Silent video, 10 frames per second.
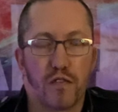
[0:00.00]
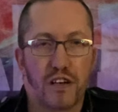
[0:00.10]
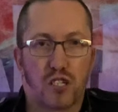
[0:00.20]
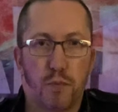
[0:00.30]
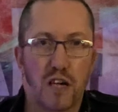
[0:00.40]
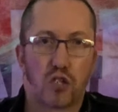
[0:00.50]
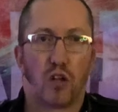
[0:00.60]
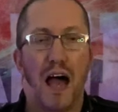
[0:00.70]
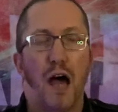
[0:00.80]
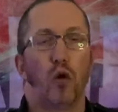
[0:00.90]
a very
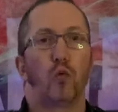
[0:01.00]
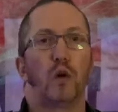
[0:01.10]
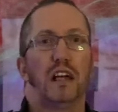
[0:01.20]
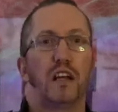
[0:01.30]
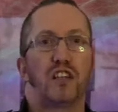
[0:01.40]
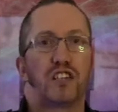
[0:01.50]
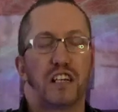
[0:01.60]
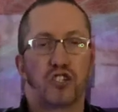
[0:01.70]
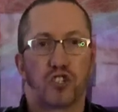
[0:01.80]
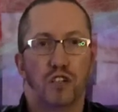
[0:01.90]
special Halloween
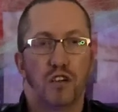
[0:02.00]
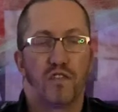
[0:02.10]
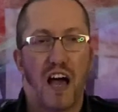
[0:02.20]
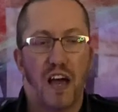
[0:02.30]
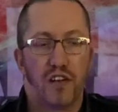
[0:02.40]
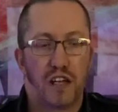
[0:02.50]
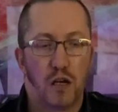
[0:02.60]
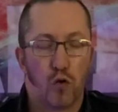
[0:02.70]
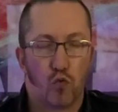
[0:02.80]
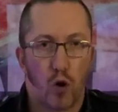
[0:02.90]
edition of
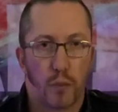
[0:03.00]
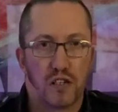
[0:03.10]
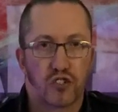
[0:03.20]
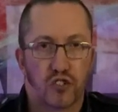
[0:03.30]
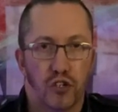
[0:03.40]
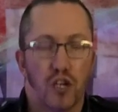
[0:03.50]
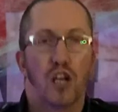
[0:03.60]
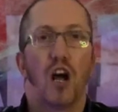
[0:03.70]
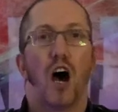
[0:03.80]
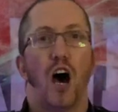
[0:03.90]
Andy Robinson
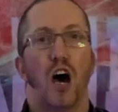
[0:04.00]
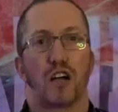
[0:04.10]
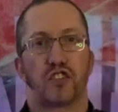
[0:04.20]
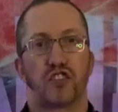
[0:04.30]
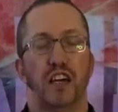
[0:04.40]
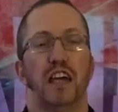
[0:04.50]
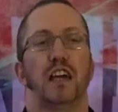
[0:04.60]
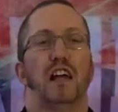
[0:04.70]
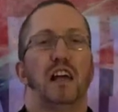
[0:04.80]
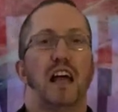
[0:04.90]

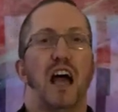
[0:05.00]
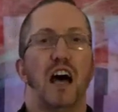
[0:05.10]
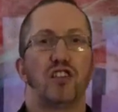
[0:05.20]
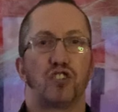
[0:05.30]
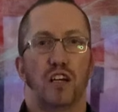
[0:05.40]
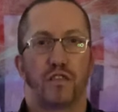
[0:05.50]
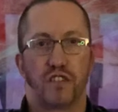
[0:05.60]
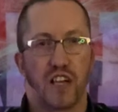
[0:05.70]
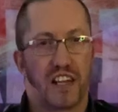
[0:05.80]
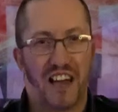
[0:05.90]
RC. And cheers for
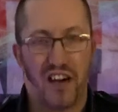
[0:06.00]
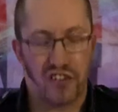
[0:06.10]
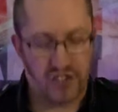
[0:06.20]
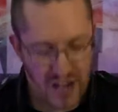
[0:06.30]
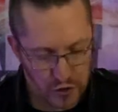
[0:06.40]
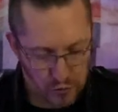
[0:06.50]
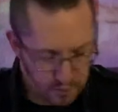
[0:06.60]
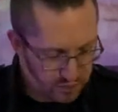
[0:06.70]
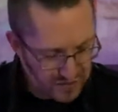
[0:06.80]
checking out the channel.